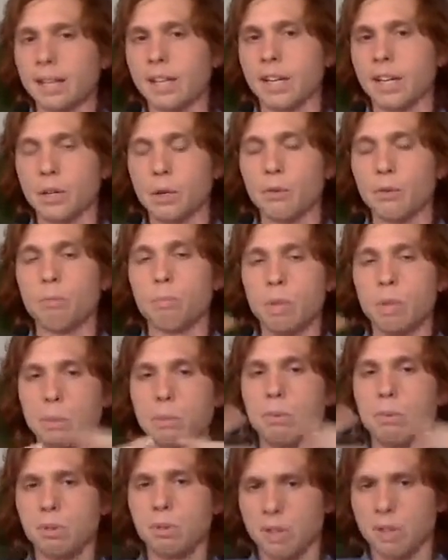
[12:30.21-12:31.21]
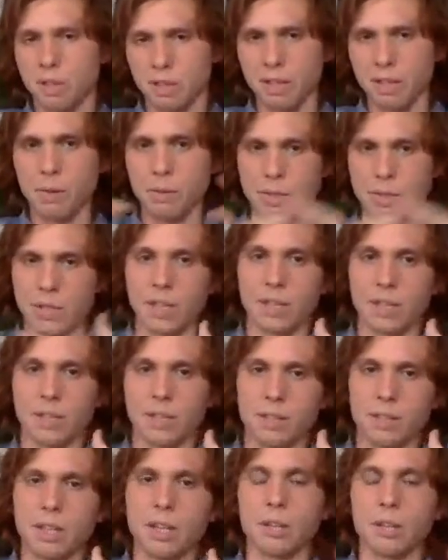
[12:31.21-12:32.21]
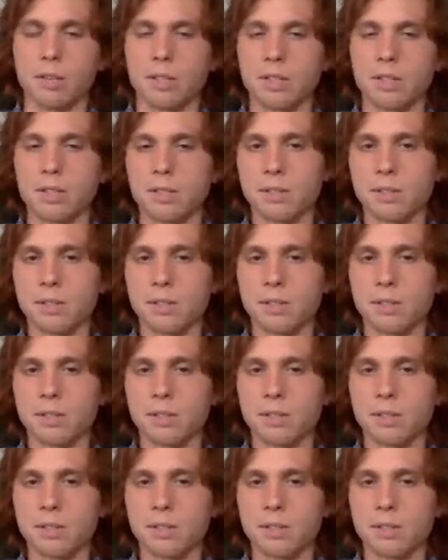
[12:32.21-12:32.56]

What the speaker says: like a group of people, and there was like, this